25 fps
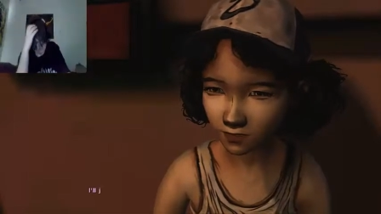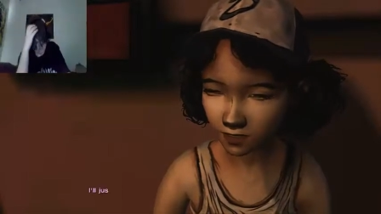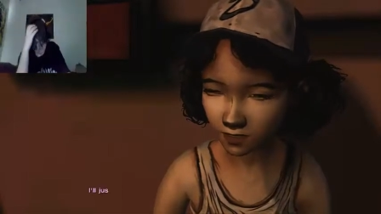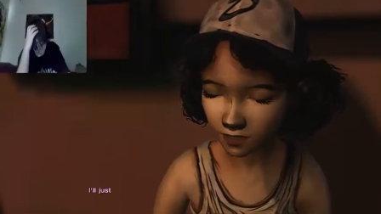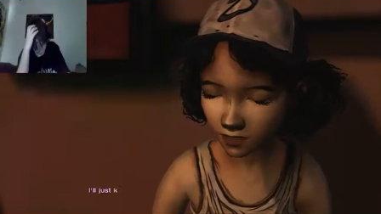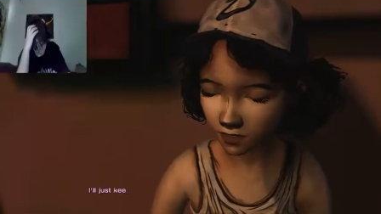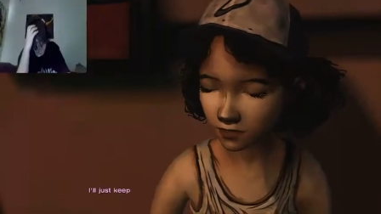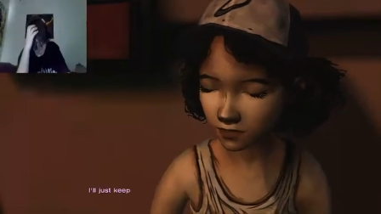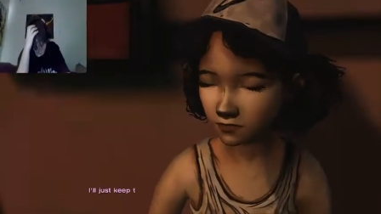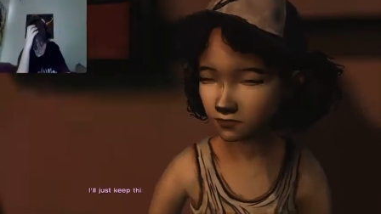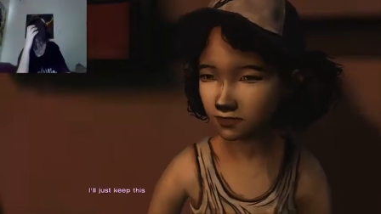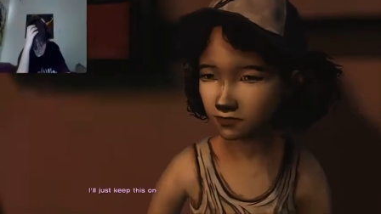
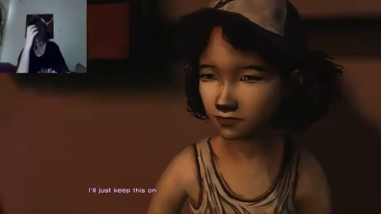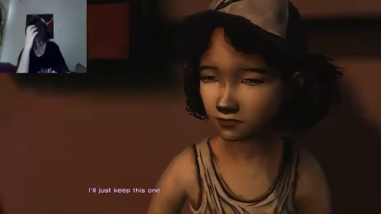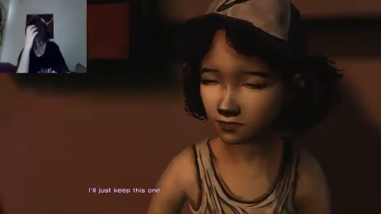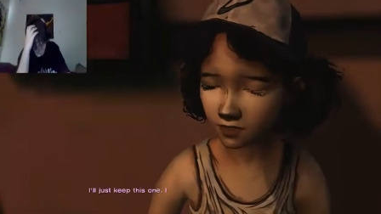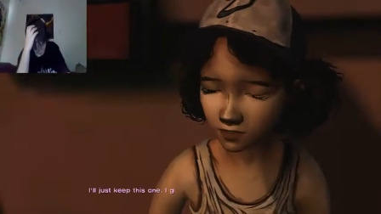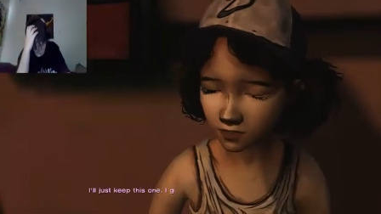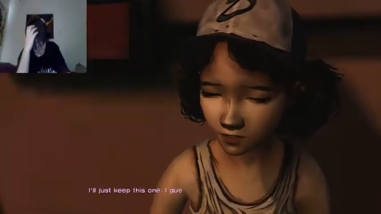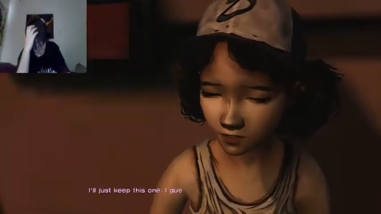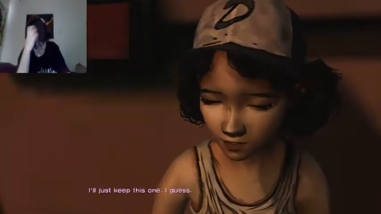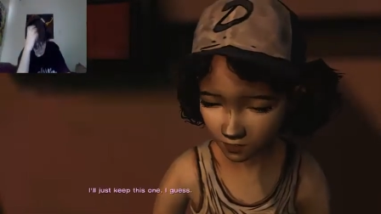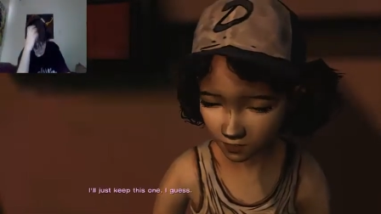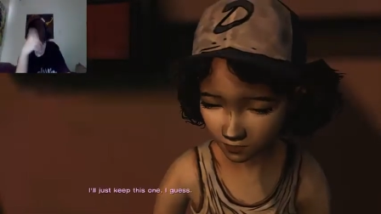I'll just
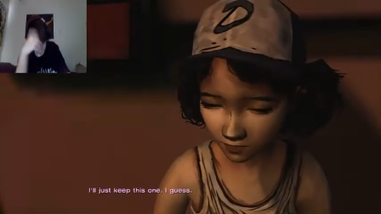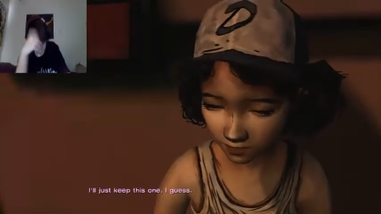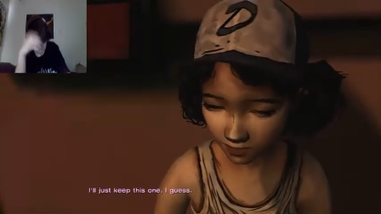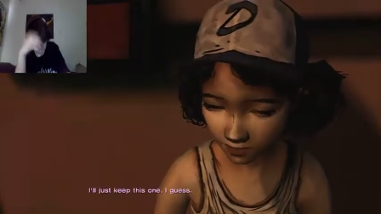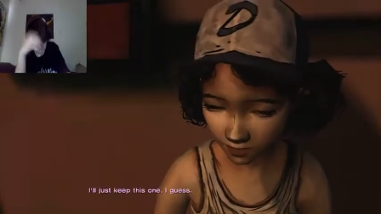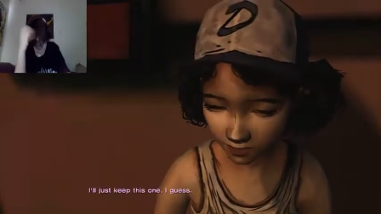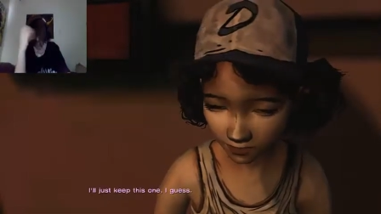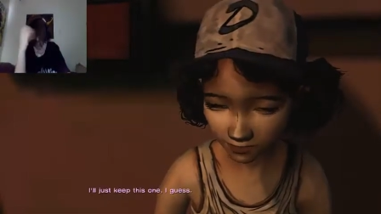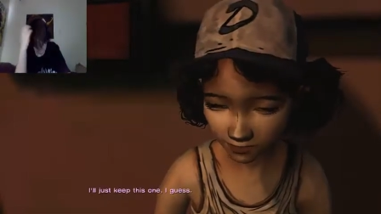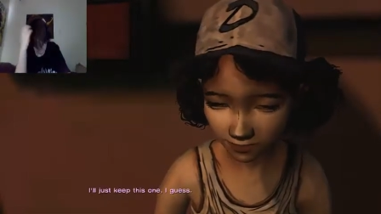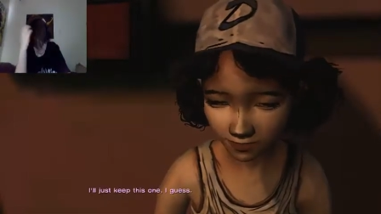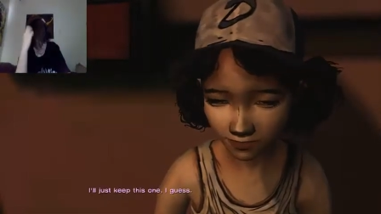keep this
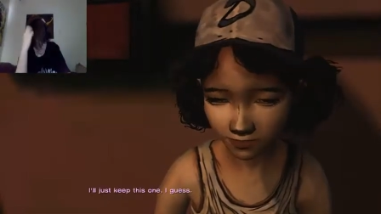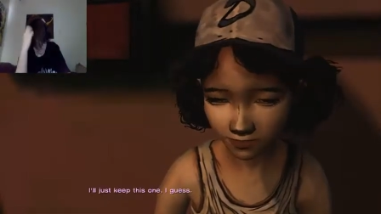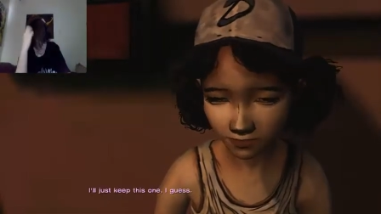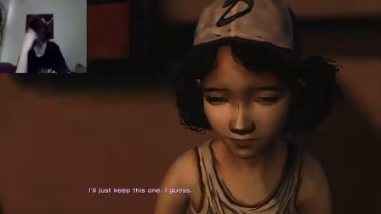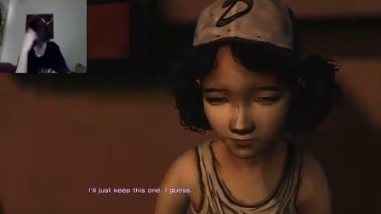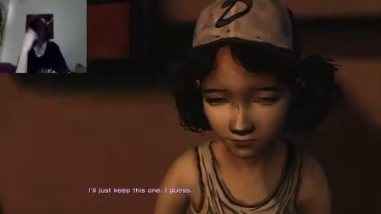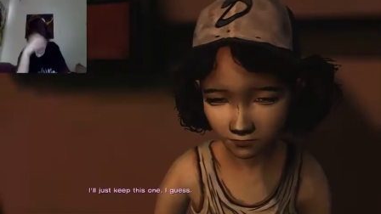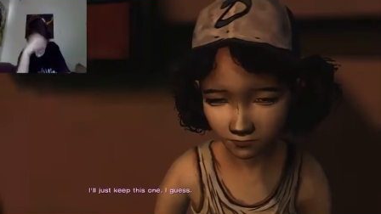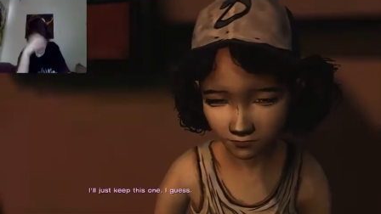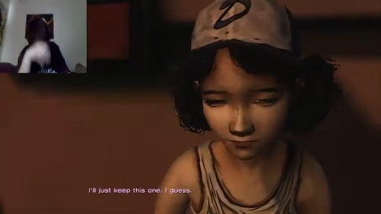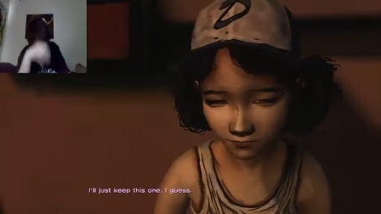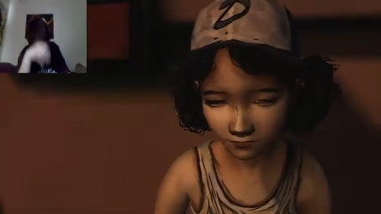one, I
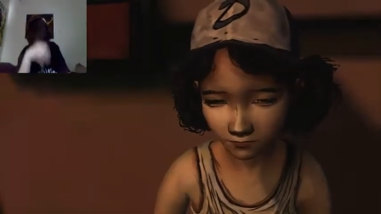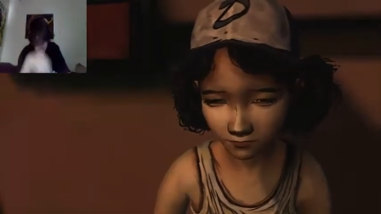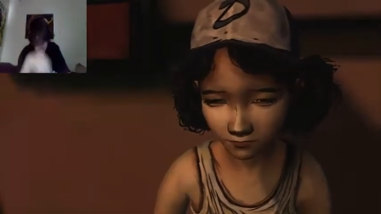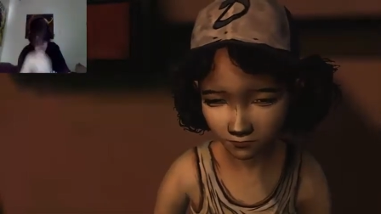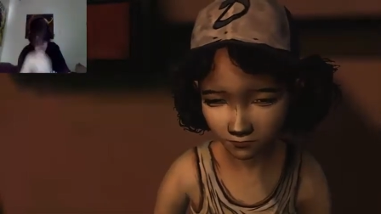guess.